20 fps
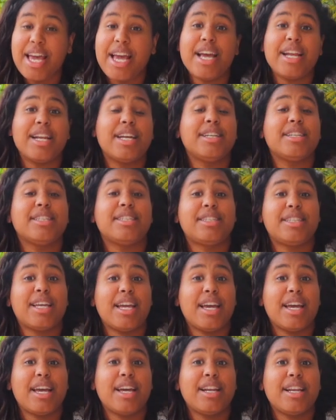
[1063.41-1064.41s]
And
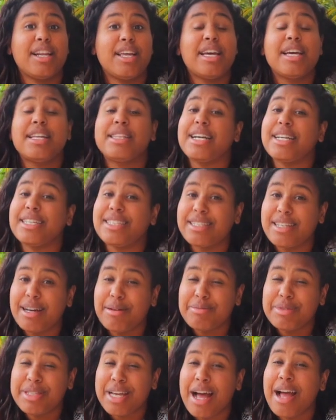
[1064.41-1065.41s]
understand that
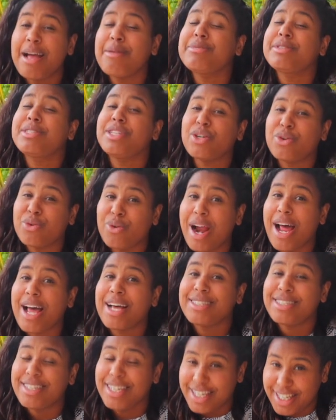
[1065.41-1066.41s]
sometimes the grass